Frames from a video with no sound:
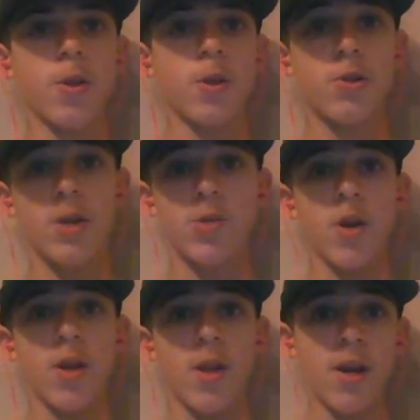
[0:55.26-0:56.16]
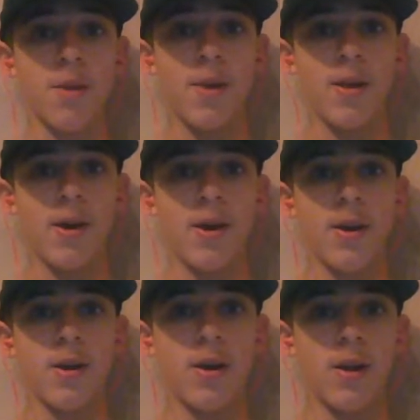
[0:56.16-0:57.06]
So that's what I like about like
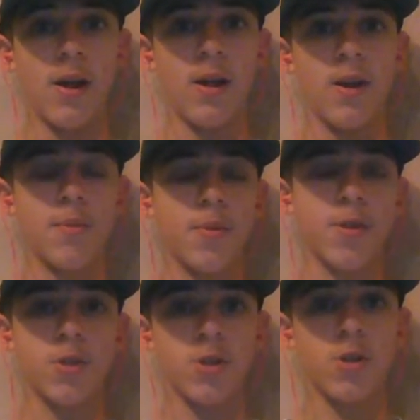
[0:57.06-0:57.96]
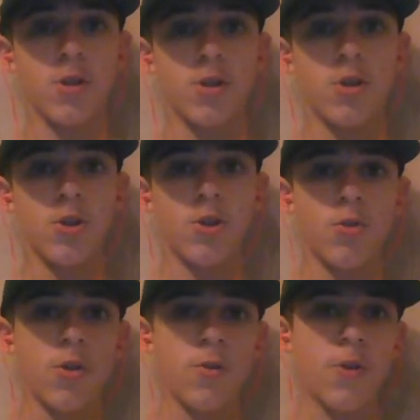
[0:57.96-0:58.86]
a lot. Like because, you
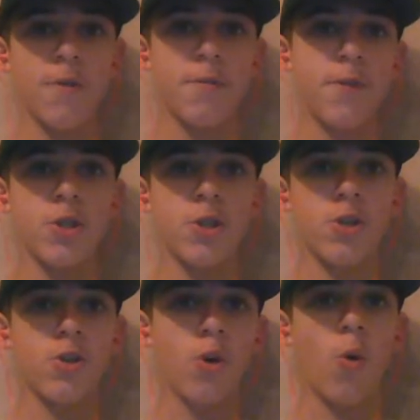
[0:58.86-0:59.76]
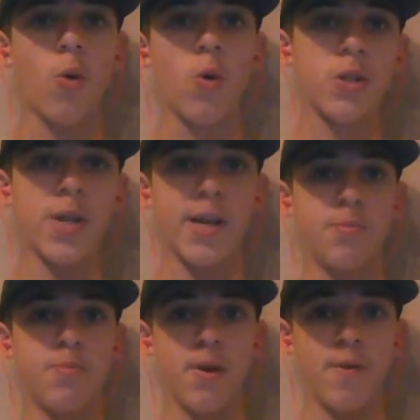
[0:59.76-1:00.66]
know, in real life fishing, you don't always catch
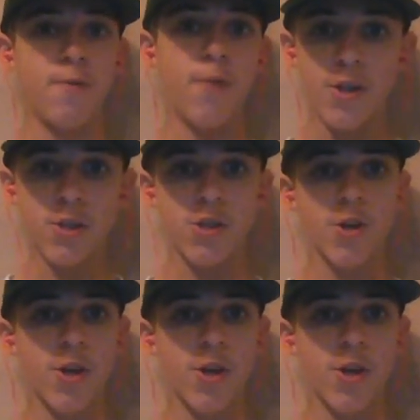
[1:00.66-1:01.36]
big fish. You